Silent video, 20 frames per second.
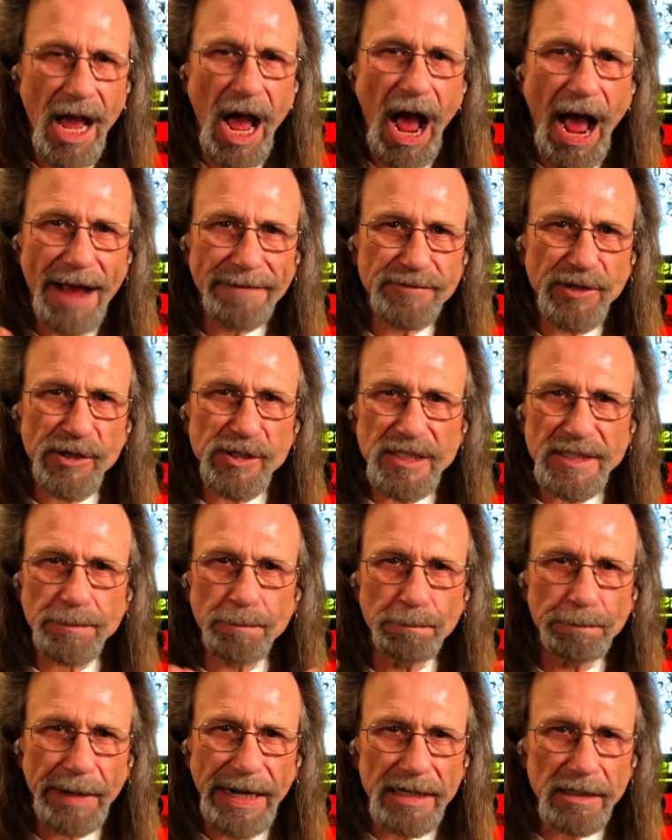I've
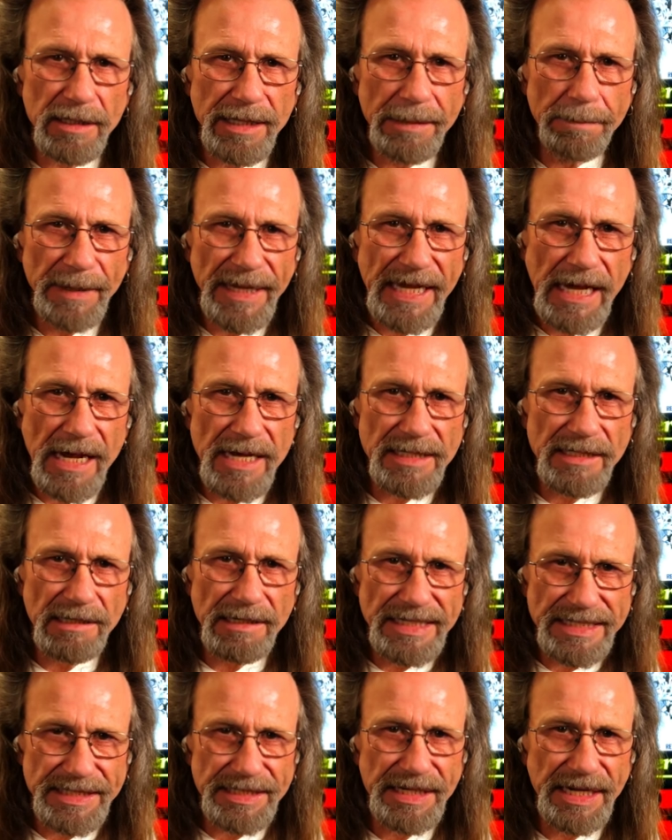just barely begun
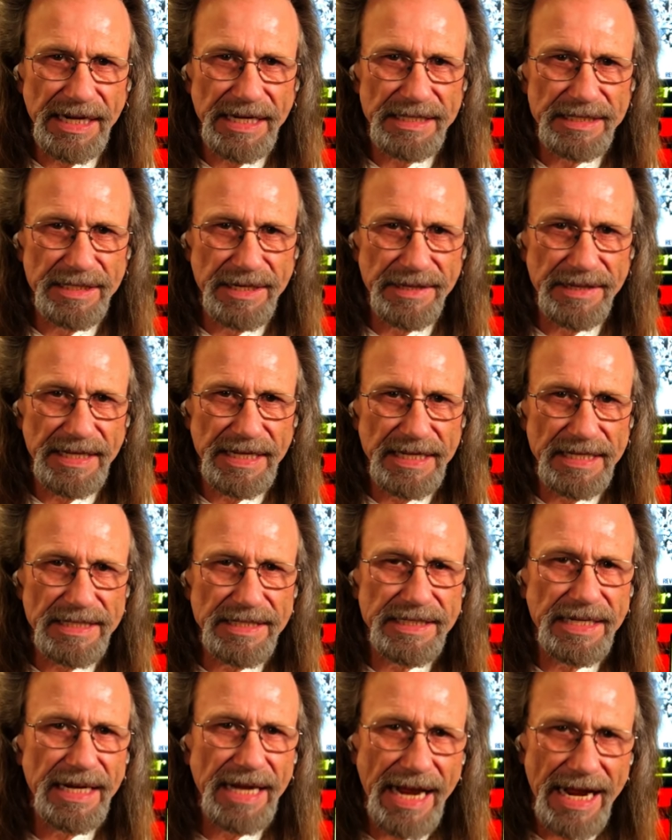listening to
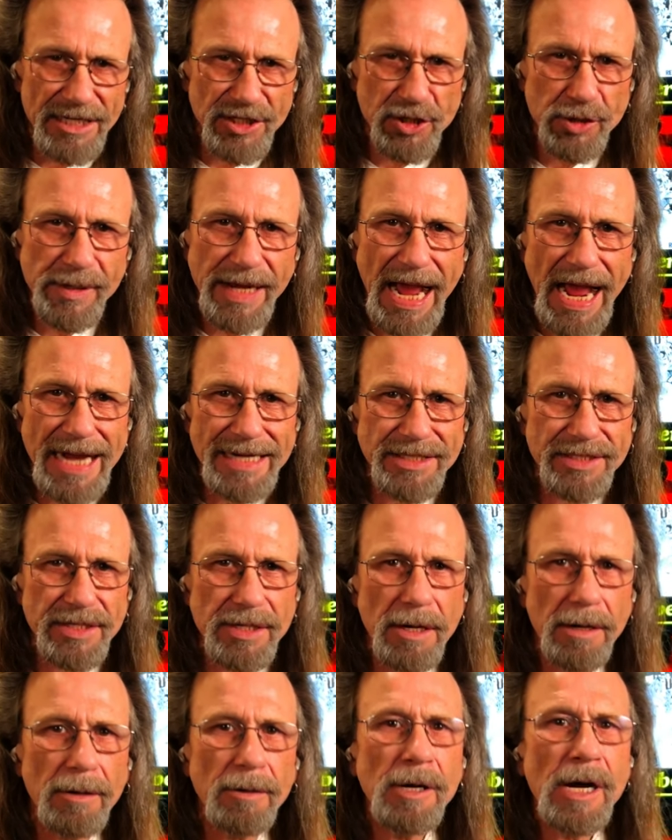these, and as you guys
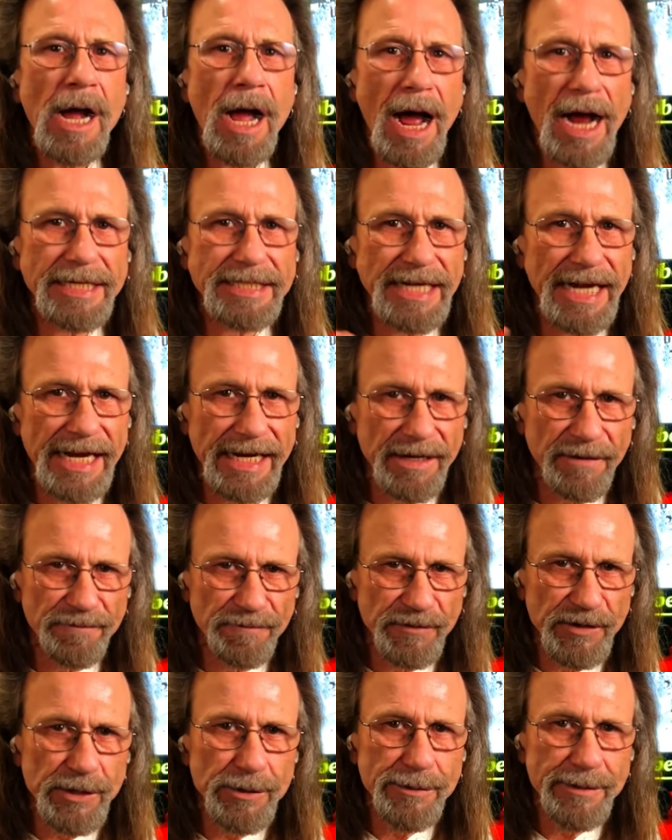know, I take a
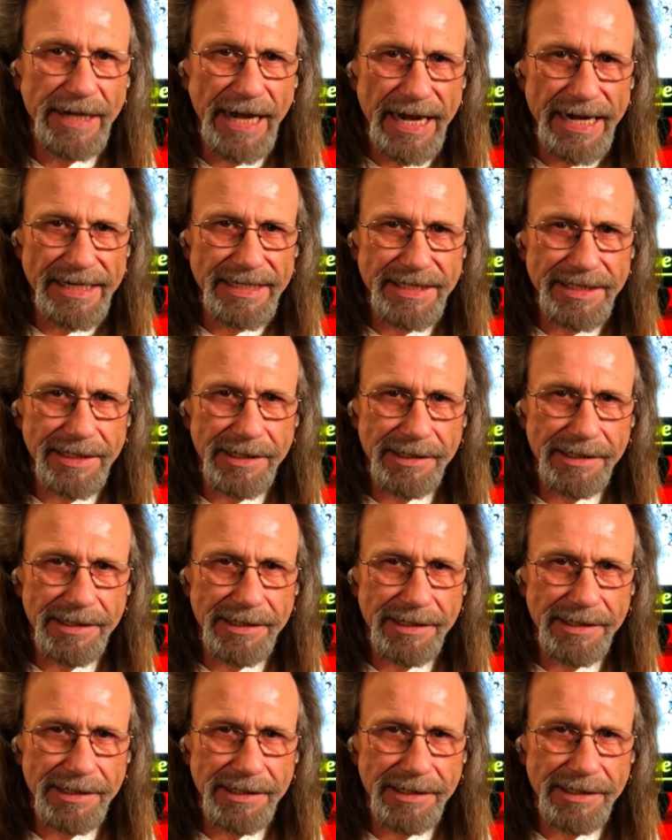few days to